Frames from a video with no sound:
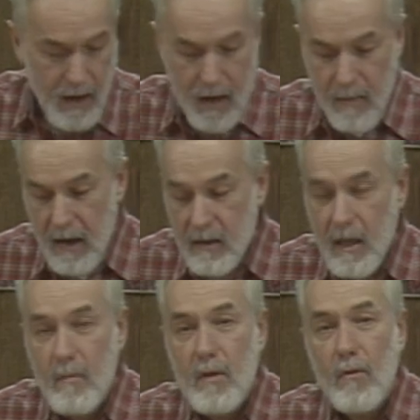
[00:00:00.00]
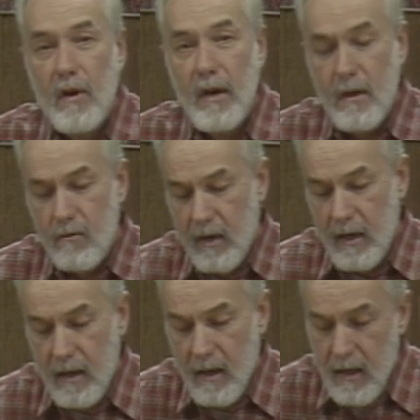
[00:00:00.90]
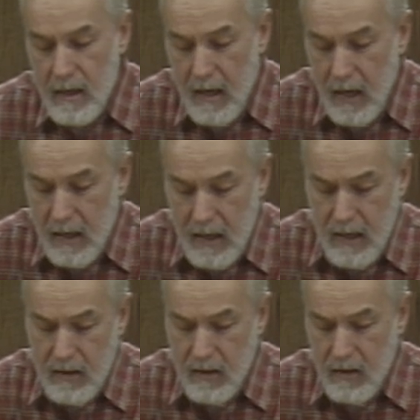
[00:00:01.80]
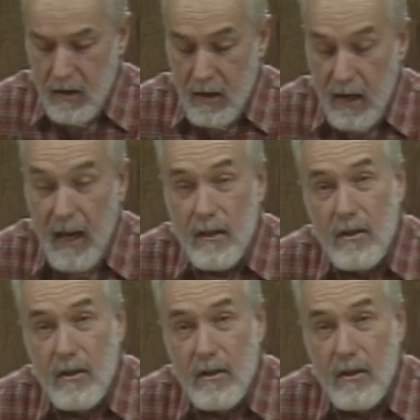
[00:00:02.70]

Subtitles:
about some of the more intricate techniques, such as